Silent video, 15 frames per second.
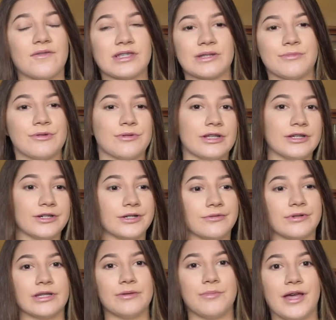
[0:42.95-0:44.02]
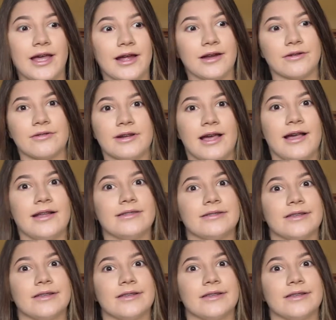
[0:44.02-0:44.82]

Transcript: It's gonna be really good, really bad, or not.